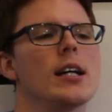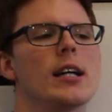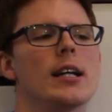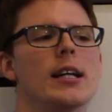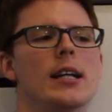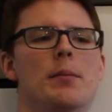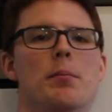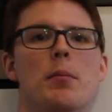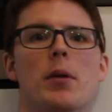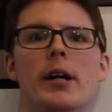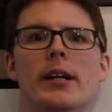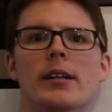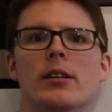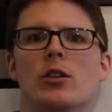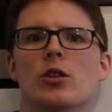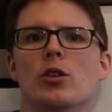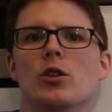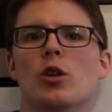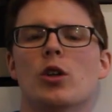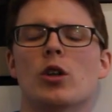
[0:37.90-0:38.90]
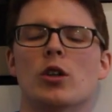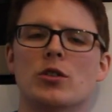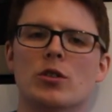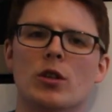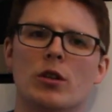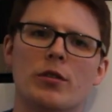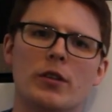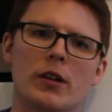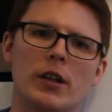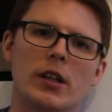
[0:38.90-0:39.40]
it might knock us
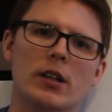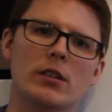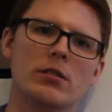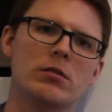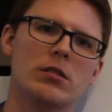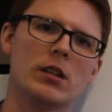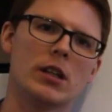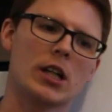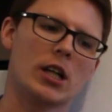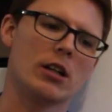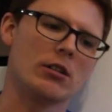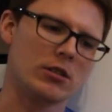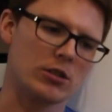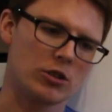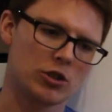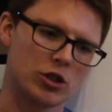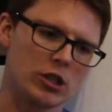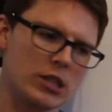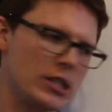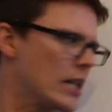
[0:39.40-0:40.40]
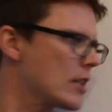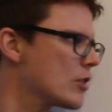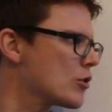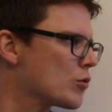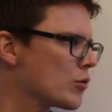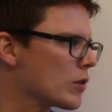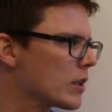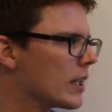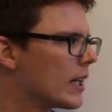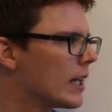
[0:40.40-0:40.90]
off our current
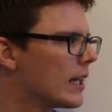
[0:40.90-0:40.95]
trajectory,